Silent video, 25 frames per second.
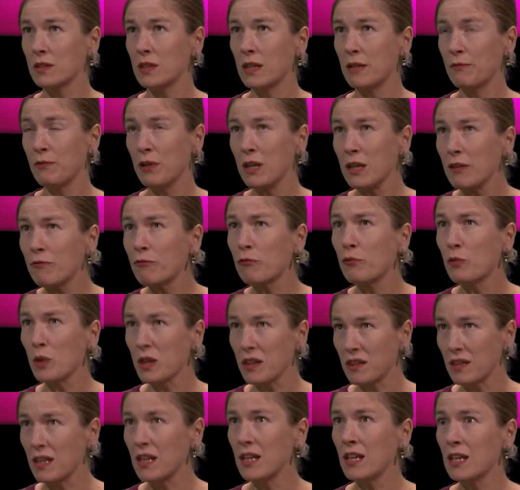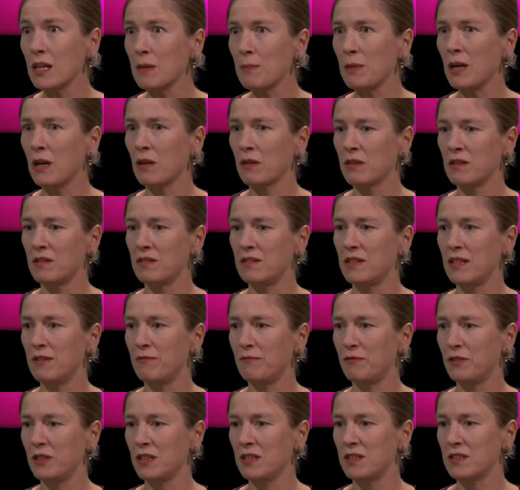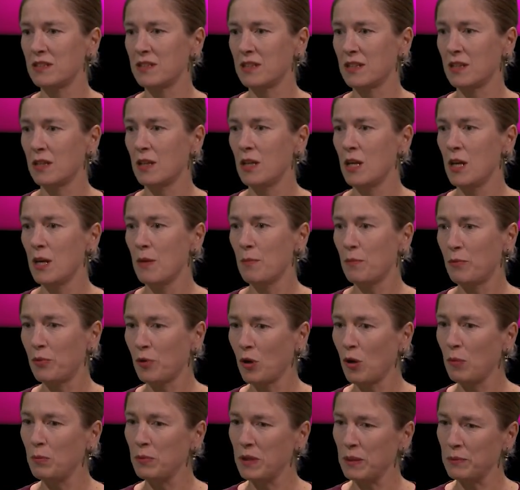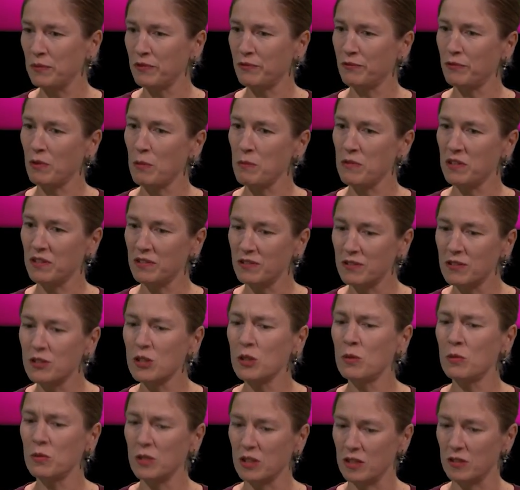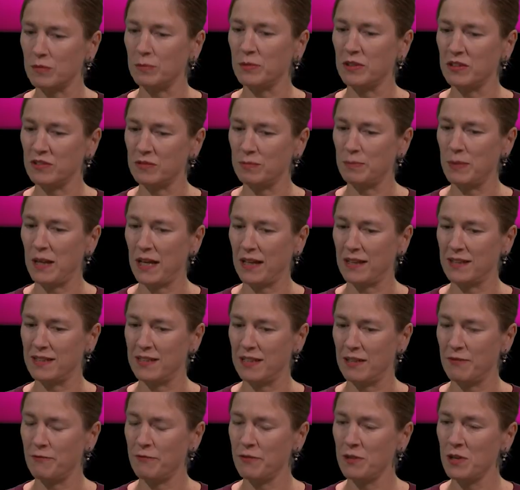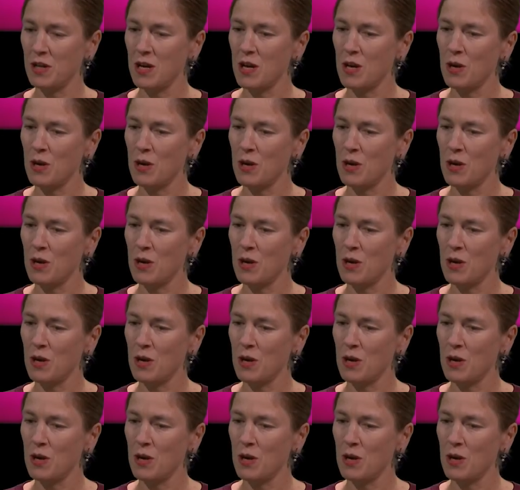if we think about the different problems from the student perspective,